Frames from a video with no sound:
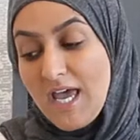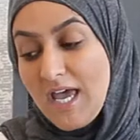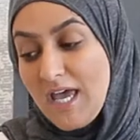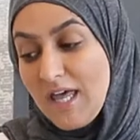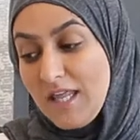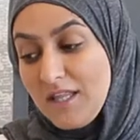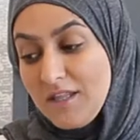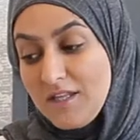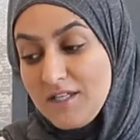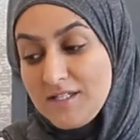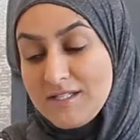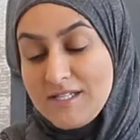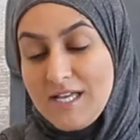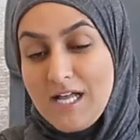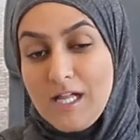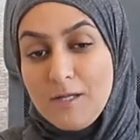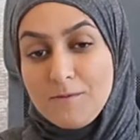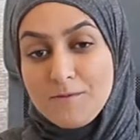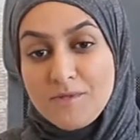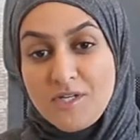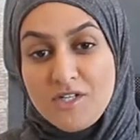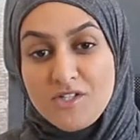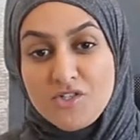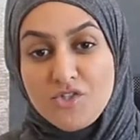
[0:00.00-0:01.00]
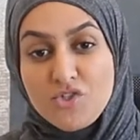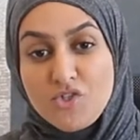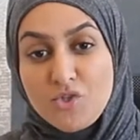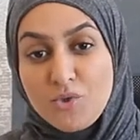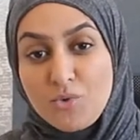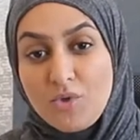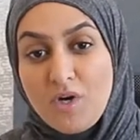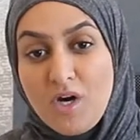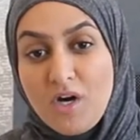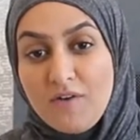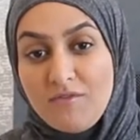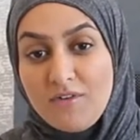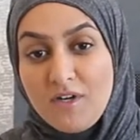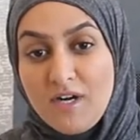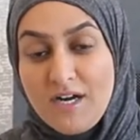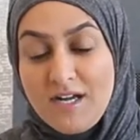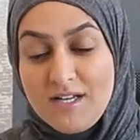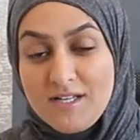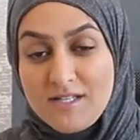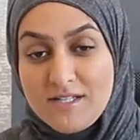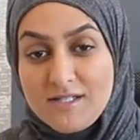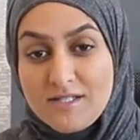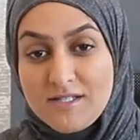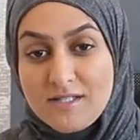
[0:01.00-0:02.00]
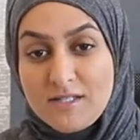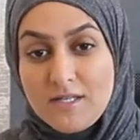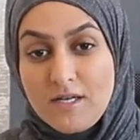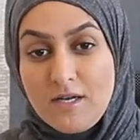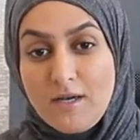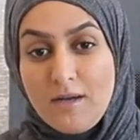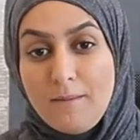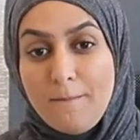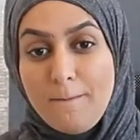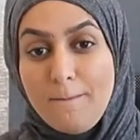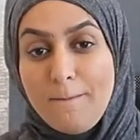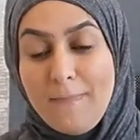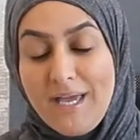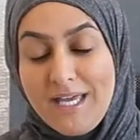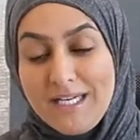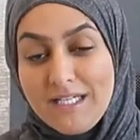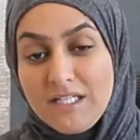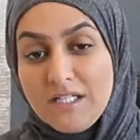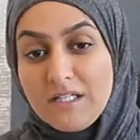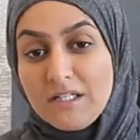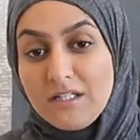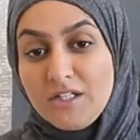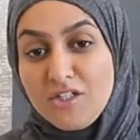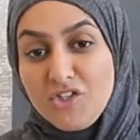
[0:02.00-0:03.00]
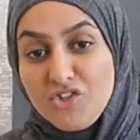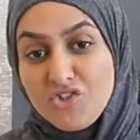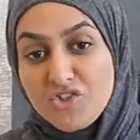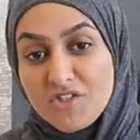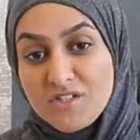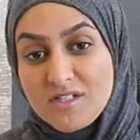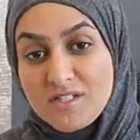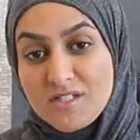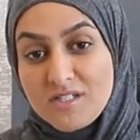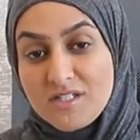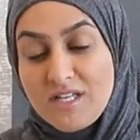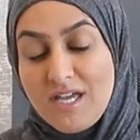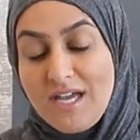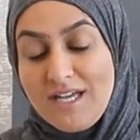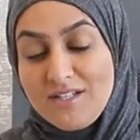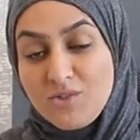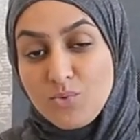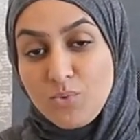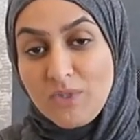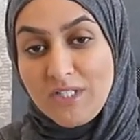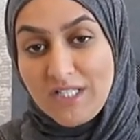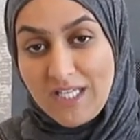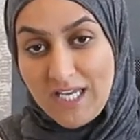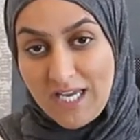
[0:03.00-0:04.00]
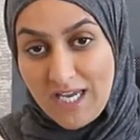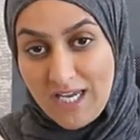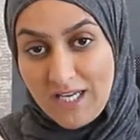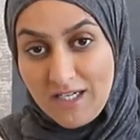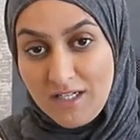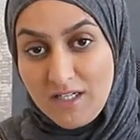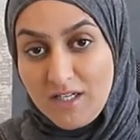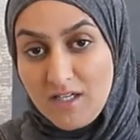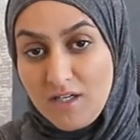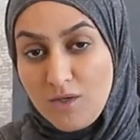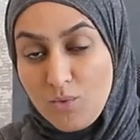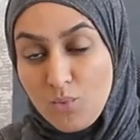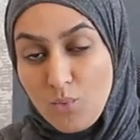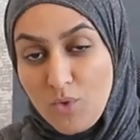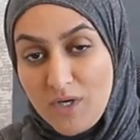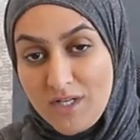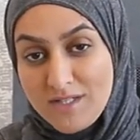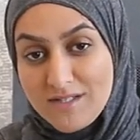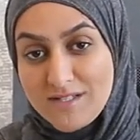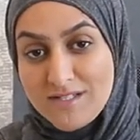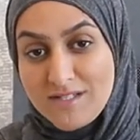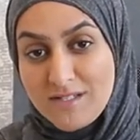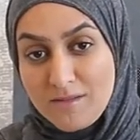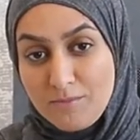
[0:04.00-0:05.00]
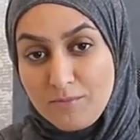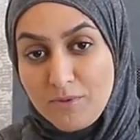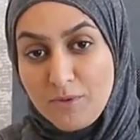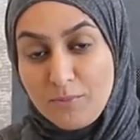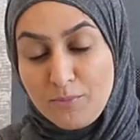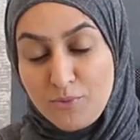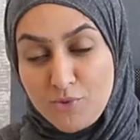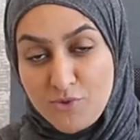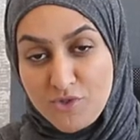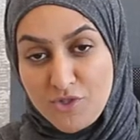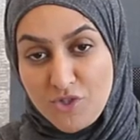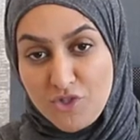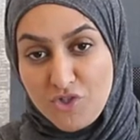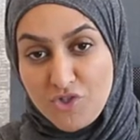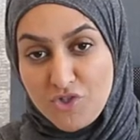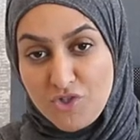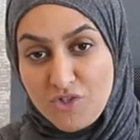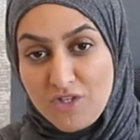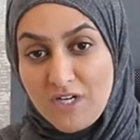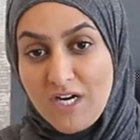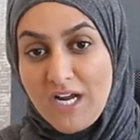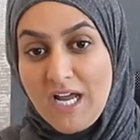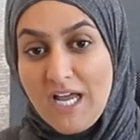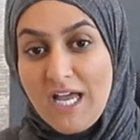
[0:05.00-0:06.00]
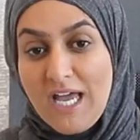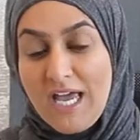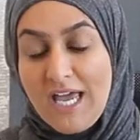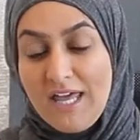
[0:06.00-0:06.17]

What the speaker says: And this helps us to cover as many lesions as we can in one simple procedure.